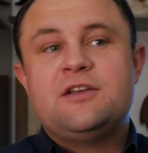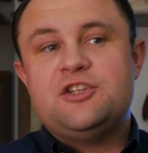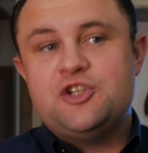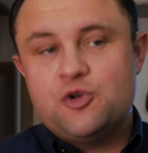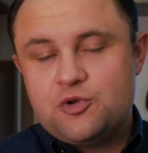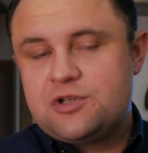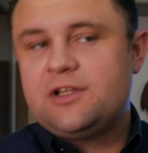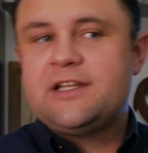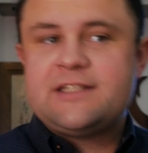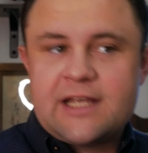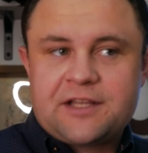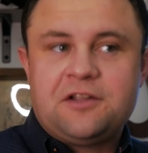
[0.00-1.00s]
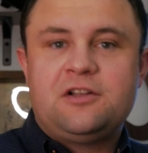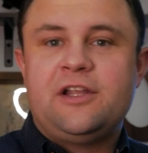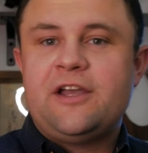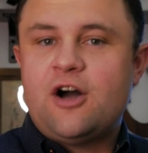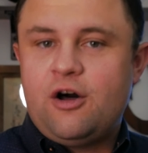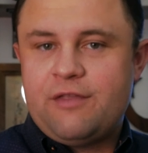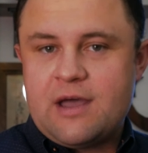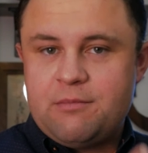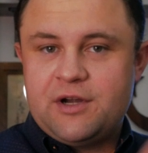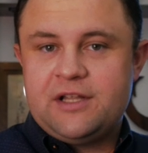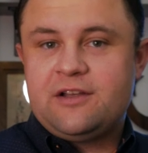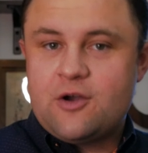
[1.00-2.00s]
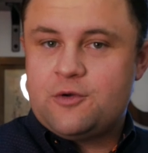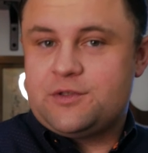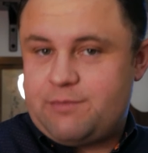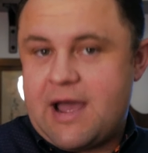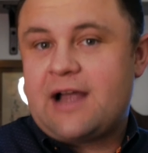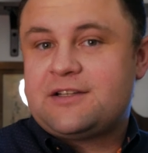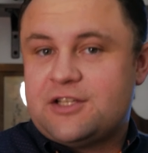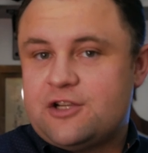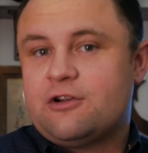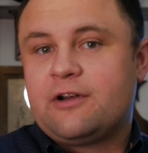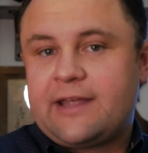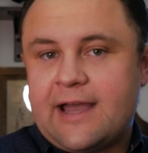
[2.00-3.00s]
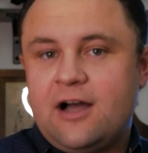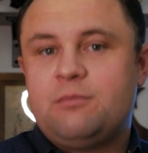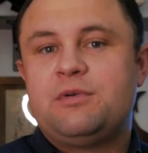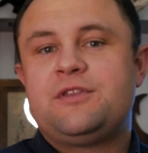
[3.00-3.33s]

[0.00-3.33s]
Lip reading: Usually, technically, all that money goes back to your account,